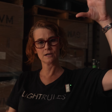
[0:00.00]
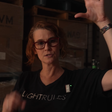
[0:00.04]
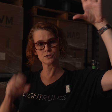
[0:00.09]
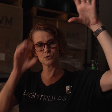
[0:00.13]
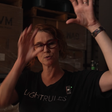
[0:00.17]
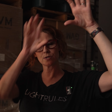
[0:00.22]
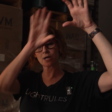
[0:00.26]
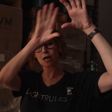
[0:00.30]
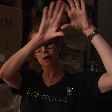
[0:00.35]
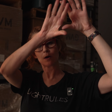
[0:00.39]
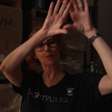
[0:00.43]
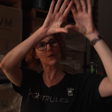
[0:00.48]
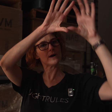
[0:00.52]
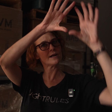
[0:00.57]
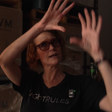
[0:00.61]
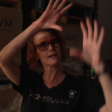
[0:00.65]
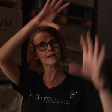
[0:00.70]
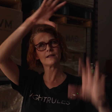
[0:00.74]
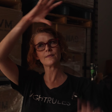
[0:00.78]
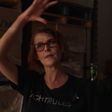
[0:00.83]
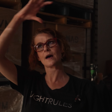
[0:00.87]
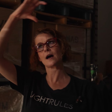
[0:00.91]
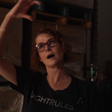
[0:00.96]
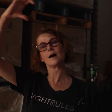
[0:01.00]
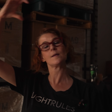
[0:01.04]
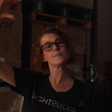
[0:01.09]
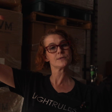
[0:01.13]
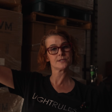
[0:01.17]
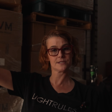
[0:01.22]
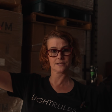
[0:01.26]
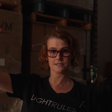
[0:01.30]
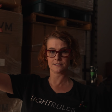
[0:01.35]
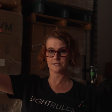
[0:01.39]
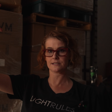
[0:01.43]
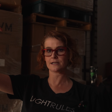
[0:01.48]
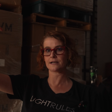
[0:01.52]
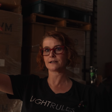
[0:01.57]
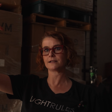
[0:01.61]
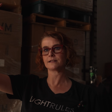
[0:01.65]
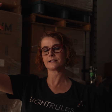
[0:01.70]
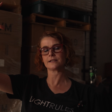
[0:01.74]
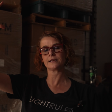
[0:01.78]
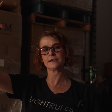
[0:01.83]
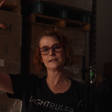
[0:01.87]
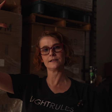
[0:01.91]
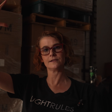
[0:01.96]
Do not want it on the opposite side of
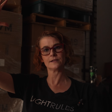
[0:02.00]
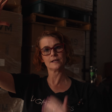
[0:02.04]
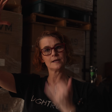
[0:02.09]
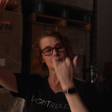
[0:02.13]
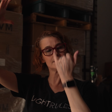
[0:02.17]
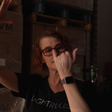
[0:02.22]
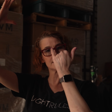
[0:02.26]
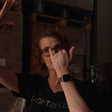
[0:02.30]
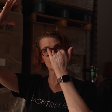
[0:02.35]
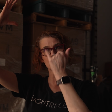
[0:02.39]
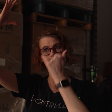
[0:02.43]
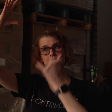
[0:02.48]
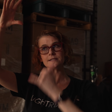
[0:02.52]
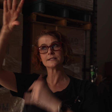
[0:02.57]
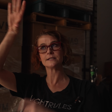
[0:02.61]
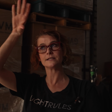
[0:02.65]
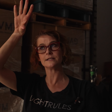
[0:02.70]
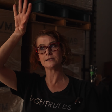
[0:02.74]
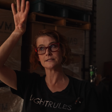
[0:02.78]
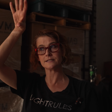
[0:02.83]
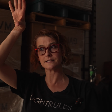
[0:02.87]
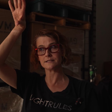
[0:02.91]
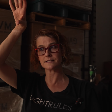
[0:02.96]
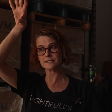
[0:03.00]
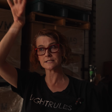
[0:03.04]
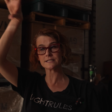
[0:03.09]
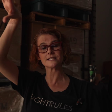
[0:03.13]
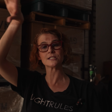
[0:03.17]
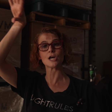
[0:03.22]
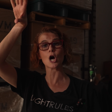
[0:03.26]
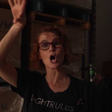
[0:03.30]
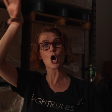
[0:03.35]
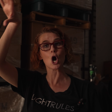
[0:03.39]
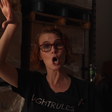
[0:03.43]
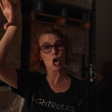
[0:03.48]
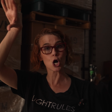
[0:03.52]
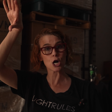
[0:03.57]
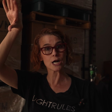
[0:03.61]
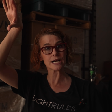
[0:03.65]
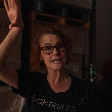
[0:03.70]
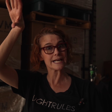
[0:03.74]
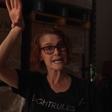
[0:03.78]
the key light because this is a hard